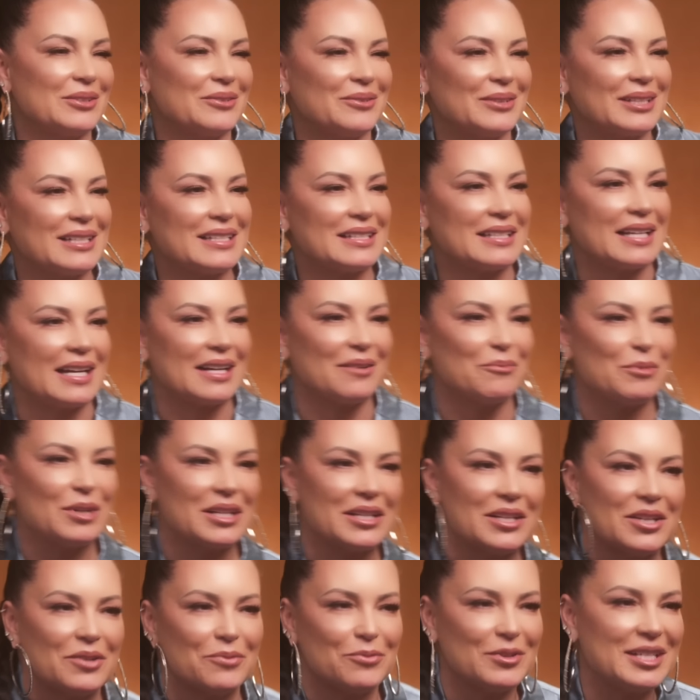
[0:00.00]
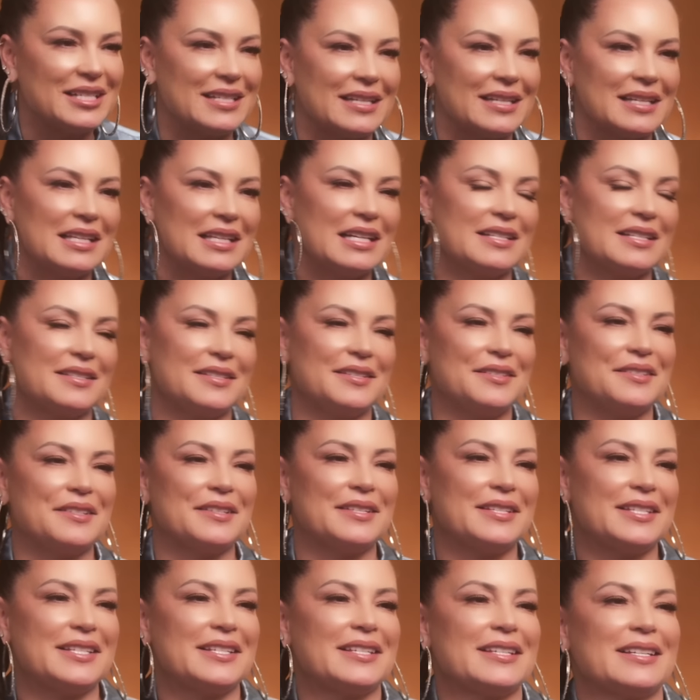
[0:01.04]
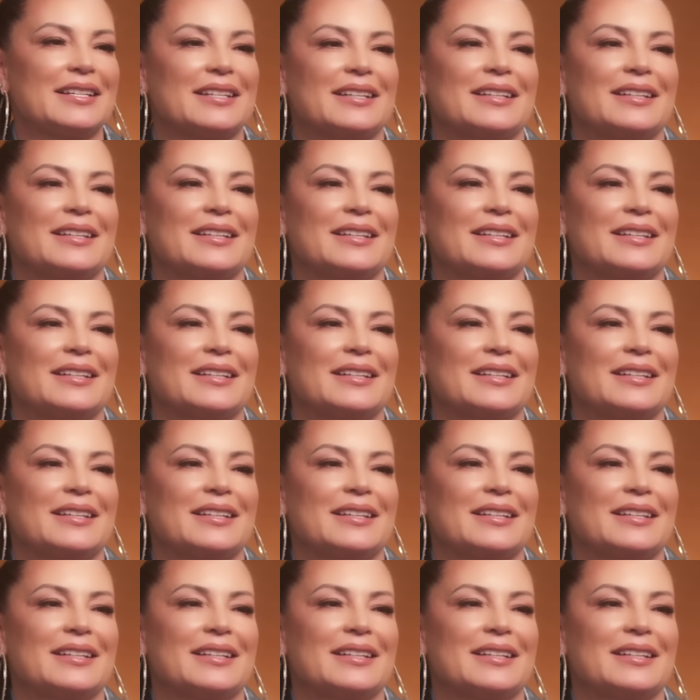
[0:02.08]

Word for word: What is like, what are your recent lessons?